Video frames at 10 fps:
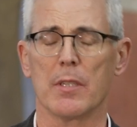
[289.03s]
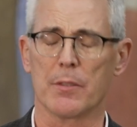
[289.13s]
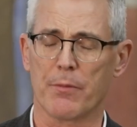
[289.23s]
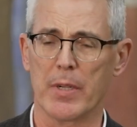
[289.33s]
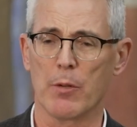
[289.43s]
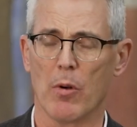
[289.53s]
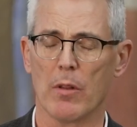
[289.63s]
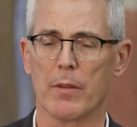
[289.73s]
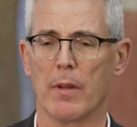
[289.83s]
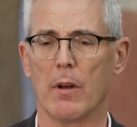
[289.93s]
It's free to
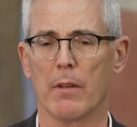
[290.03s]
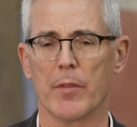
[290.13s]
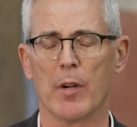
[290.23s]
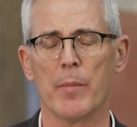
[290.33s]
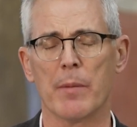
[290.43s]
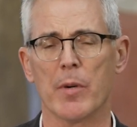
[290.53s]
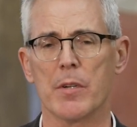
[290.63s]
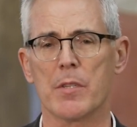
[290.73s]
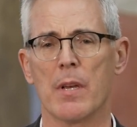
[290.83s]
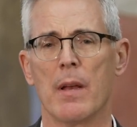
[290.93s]
all of their
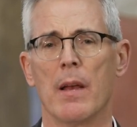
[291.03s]
members.